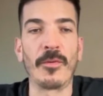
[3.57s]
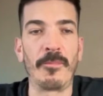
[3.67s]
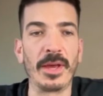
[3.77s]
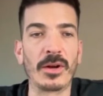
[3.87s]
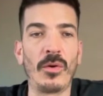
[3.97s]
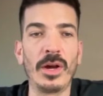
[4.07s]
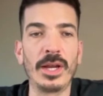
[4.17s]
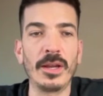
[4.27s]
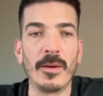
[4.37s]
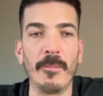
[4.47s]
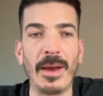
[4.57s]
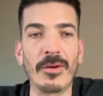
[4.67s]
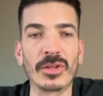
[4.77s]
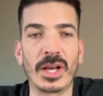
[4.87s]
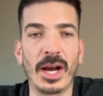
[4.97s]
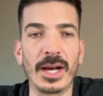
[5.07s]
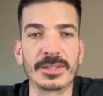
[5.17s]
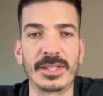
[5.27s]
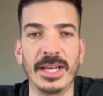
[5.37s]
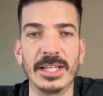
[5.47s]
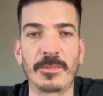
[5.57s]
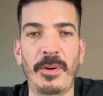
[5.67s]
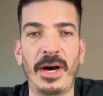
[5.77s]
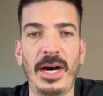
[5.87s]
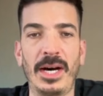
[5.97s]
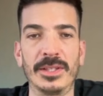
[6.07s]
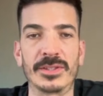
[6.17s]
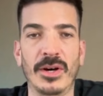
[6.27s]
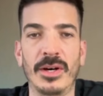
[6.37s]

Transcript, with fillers: for Bitcoin. Mount Gox hits pause